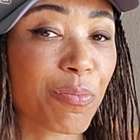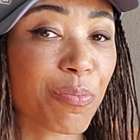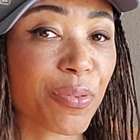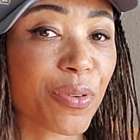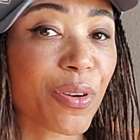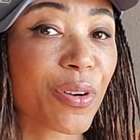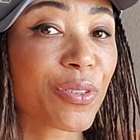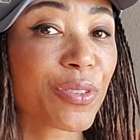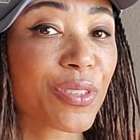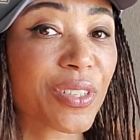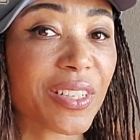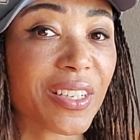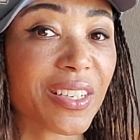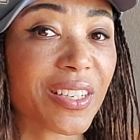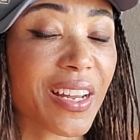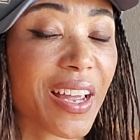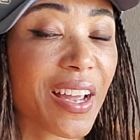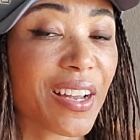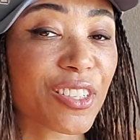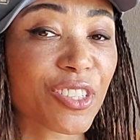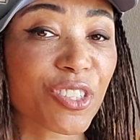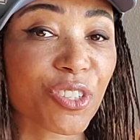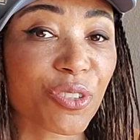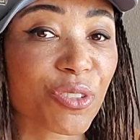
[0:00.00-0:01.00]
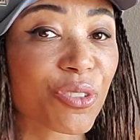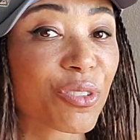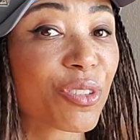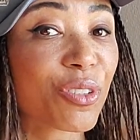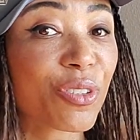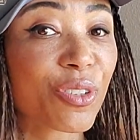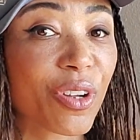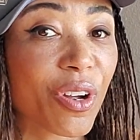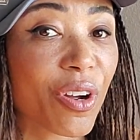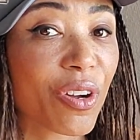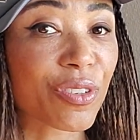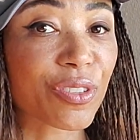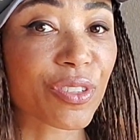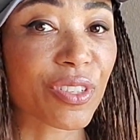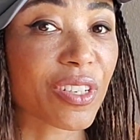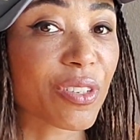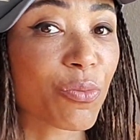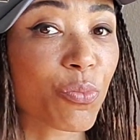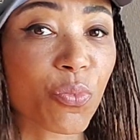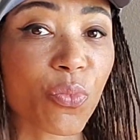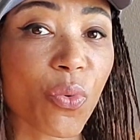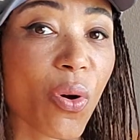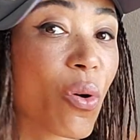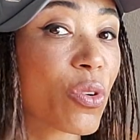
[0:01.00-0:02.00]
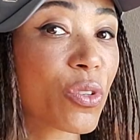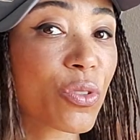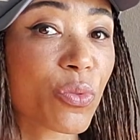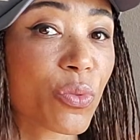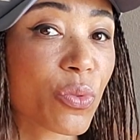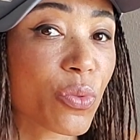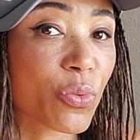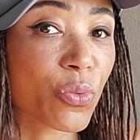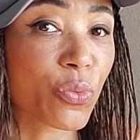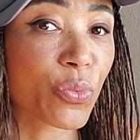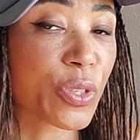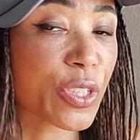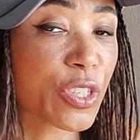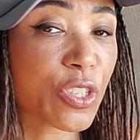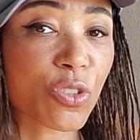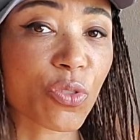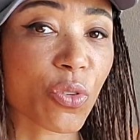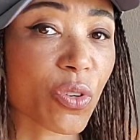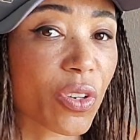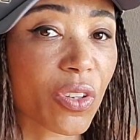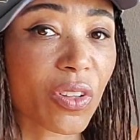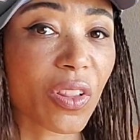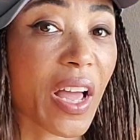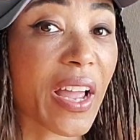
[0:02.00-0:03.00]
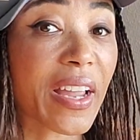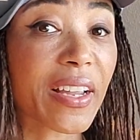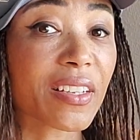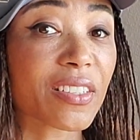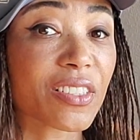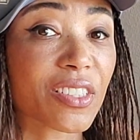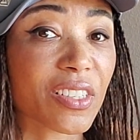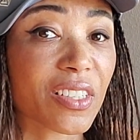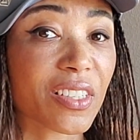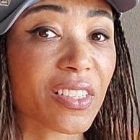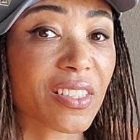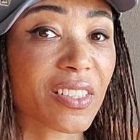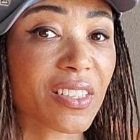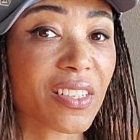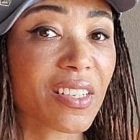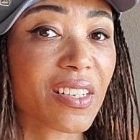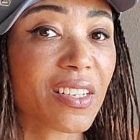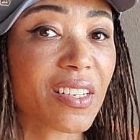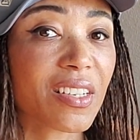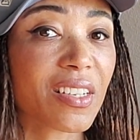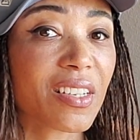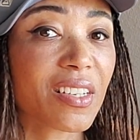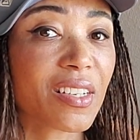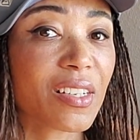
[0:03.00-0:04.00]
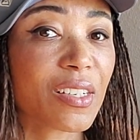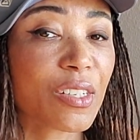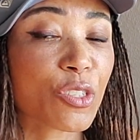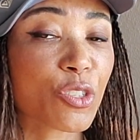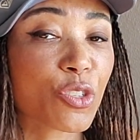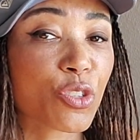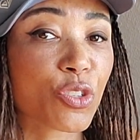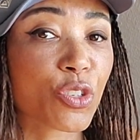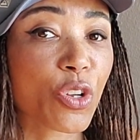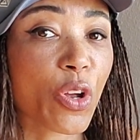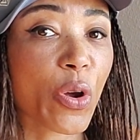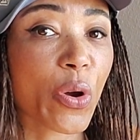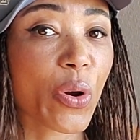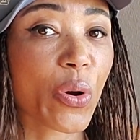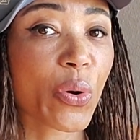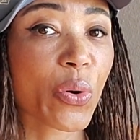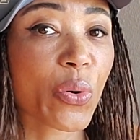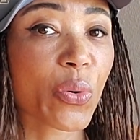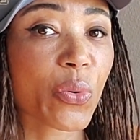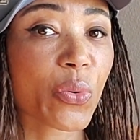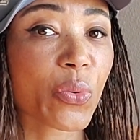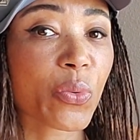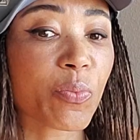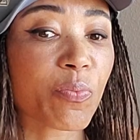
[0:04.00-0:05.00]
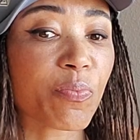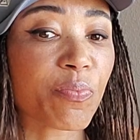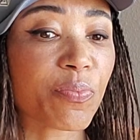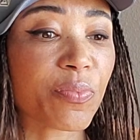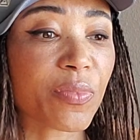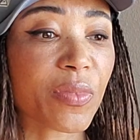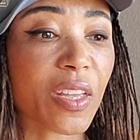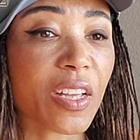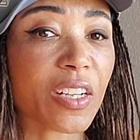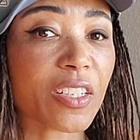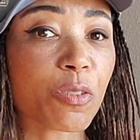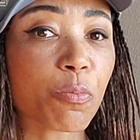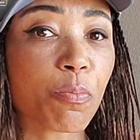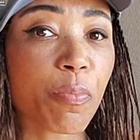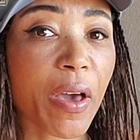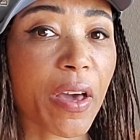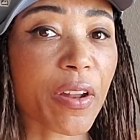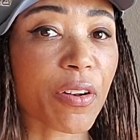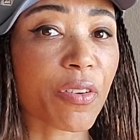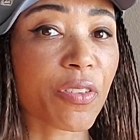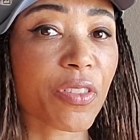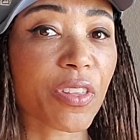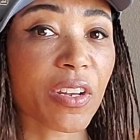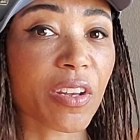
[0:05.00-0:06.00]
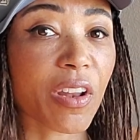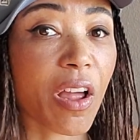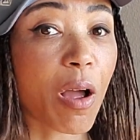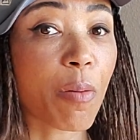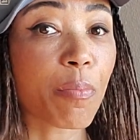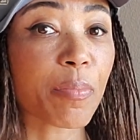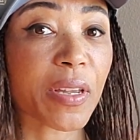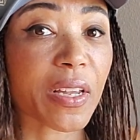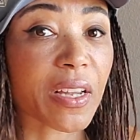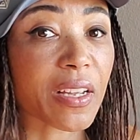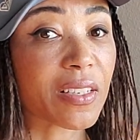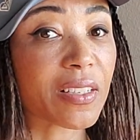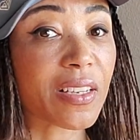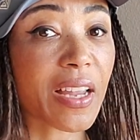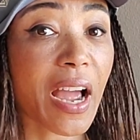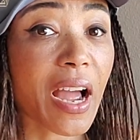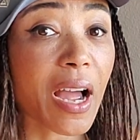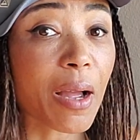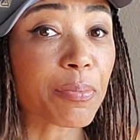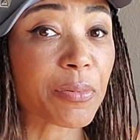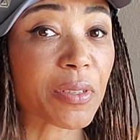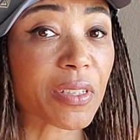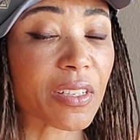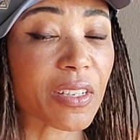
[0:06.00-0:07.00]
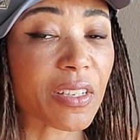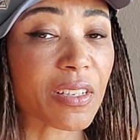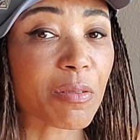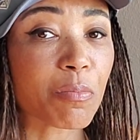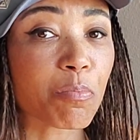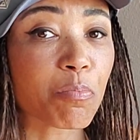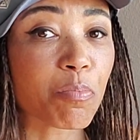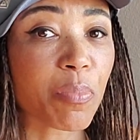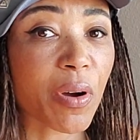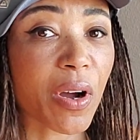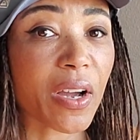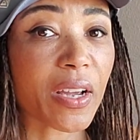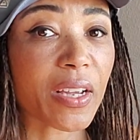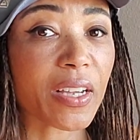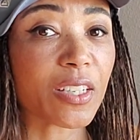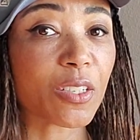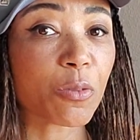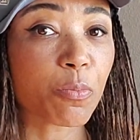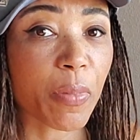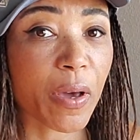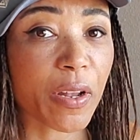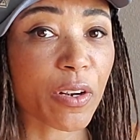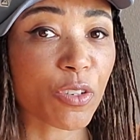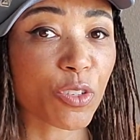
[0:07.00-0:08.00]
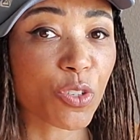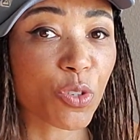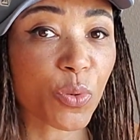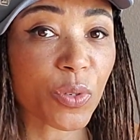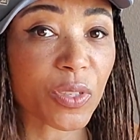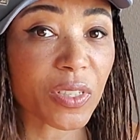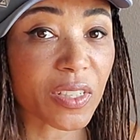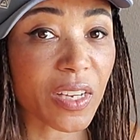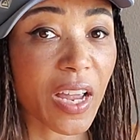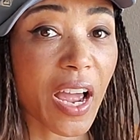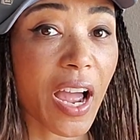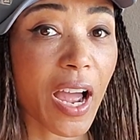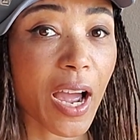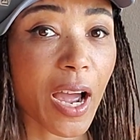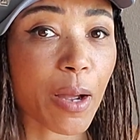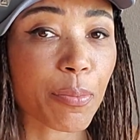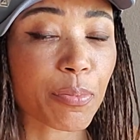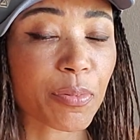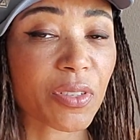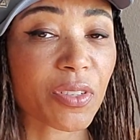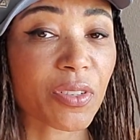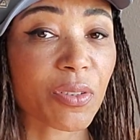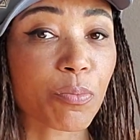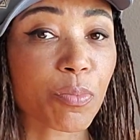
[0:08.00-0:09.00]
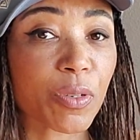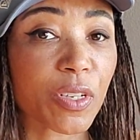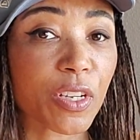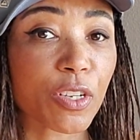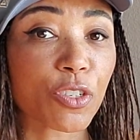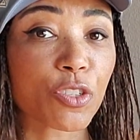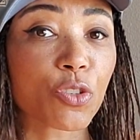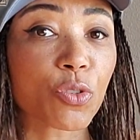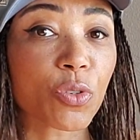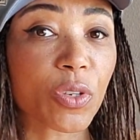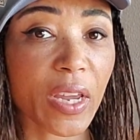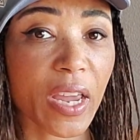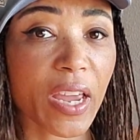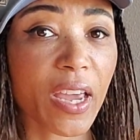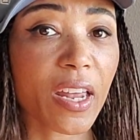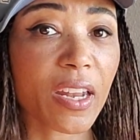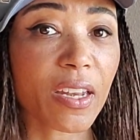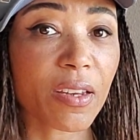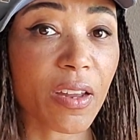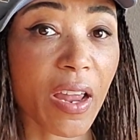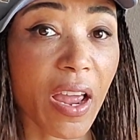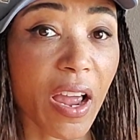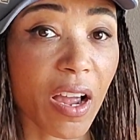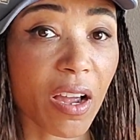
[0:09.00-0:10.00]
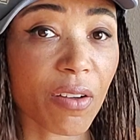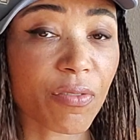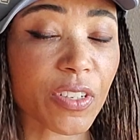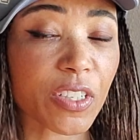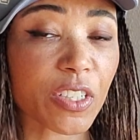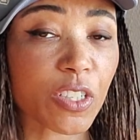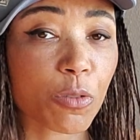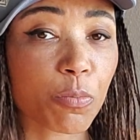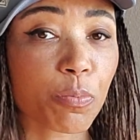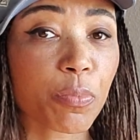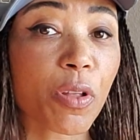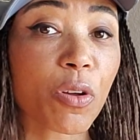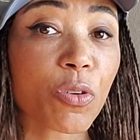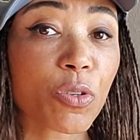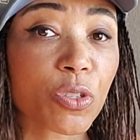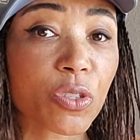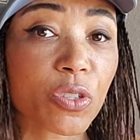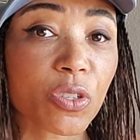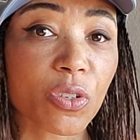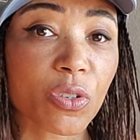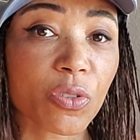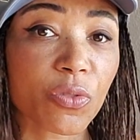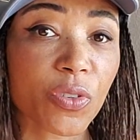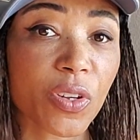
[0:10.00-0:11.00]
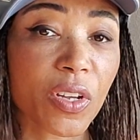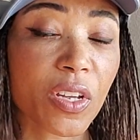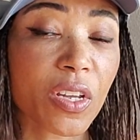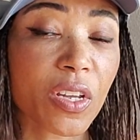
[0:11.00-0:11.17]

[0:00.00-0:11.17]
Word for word: protein as your glucose. It won't restore glycogen. So it's better than not being adapted, but it's better to adapt because you can have explosive